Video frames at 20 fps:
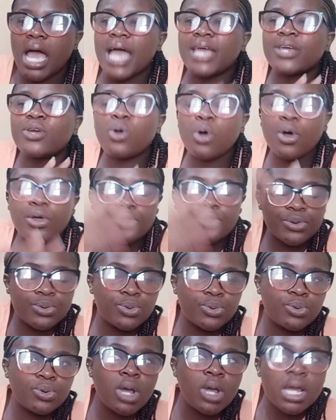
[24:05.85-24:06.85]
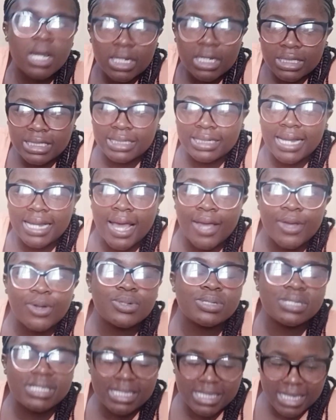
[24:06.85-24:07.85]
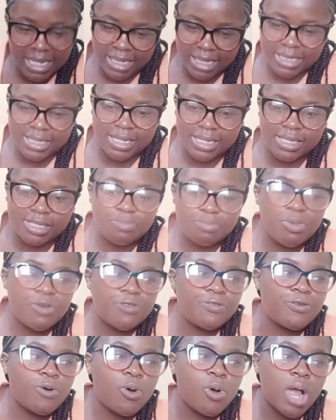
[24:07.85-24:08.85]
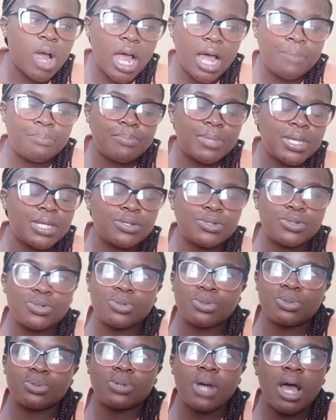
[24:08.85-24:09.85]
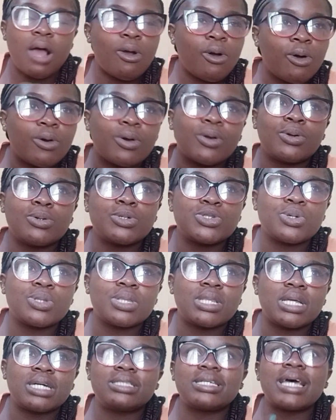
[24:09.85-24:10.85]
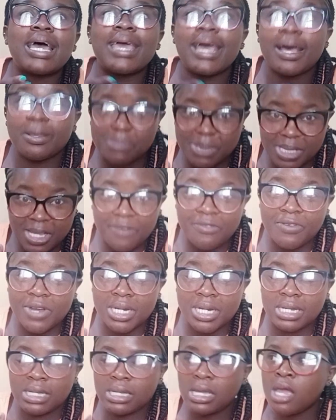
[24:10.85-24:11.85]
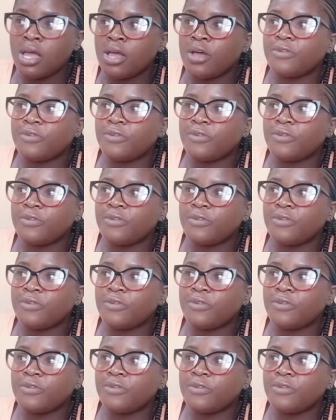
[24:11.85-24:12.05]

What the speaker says: I go through denial stages before coming to a conclusion that I am suffering.